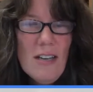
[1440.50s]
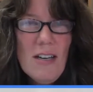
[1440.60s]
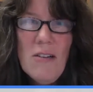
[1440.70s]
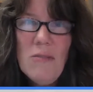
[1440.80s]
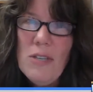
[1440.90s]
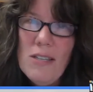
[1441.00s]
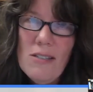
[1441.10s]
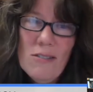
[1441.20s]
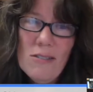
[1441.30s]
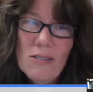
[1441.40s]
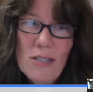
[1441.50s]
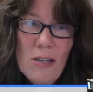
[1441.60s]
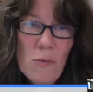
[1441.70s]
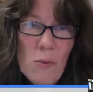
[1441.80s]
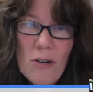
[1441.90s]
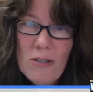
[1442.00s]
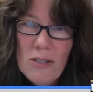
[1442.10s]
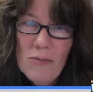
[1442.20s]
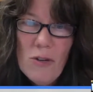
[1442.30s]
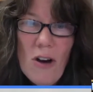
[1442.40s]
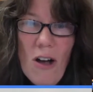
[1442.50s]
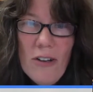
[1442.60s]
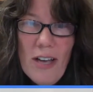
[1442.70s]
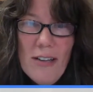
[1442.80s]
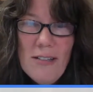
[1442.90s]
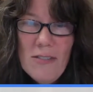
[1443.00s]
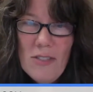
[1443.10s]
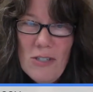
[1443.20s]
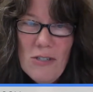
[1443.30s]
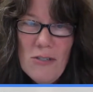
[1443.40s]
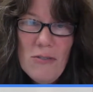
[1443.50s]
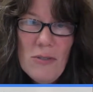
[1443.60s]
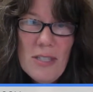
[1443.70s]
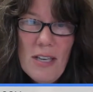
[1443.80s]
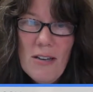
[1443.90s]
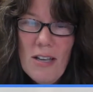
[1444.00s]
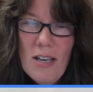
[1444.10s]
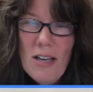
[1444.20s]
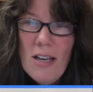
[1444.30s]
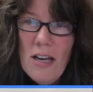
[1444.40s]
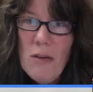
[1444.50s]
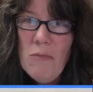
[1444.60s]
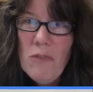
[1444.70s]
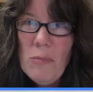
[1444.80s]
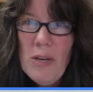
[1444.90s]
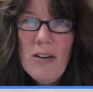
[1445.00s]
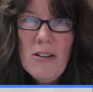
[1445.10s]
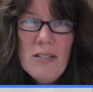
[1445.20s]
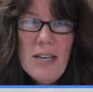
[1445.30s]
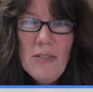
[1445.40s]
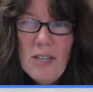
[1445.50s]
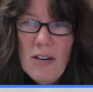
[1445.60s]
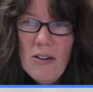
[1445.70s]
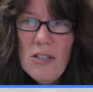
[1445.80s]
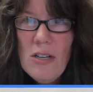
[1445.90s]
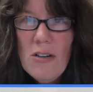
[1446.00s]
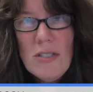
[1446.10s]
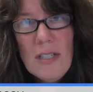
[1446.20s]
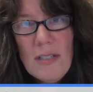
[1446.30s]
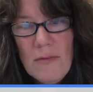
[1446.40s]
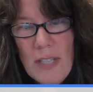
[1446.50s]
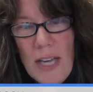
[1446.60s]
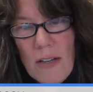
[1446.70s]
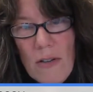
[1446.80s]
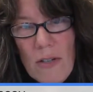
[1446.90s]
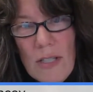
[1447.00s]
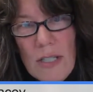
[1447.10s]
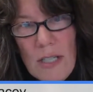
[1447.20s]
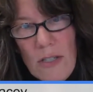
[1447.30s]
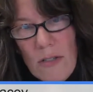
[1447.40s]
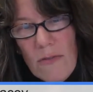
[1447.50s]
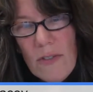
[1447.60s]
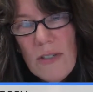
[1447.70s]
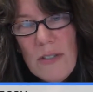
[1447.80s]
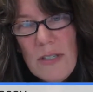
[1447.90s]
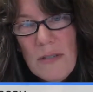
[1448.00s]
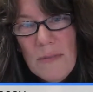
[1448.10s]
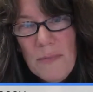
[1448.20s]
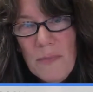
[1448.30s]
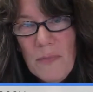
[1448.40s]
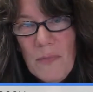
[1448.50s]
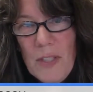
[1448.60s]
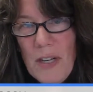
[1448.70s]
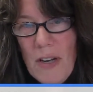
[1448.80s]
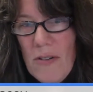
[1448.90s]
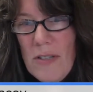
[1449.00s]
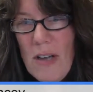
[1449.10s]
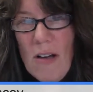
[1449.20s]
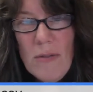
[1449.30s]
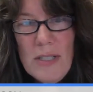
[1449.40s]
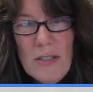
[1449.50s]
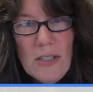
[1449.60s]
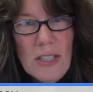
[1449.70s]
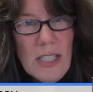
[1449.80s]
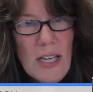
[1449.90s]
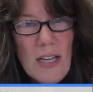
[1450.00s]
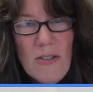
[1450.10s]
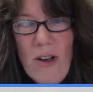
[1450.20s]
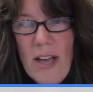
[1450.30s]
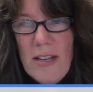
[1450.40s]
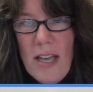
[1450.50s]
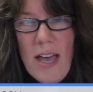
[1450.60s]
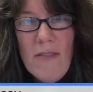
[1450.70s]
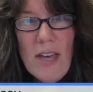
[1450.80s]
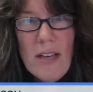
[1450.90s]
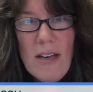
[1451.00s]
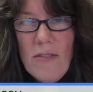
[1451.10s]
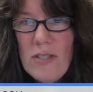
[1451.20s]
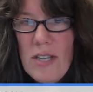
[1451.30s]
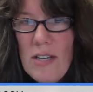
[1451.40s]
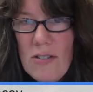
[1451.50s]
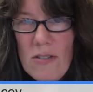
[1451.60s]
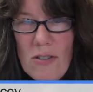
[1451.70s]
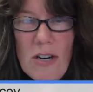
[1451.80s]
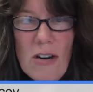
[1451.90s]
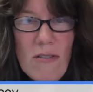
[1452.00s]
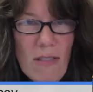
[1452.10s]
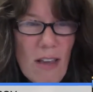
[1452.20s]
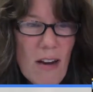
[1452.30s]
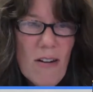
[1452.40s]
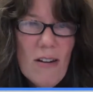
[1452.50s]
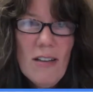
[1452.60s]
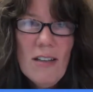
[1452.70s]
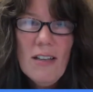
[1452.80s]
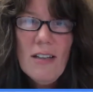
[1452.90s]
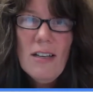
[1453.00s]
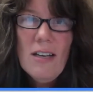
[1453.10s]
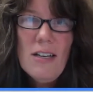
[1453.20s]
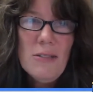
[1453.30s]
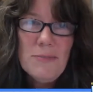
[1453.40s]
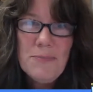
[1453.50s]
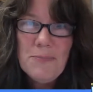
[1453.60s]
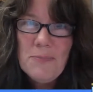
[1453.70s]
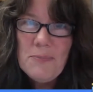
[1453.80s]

um, is it works for all kinds of issues and um, for parents out there you know to yeah go to the teacher first you know is always good and try to have that conversation start there um,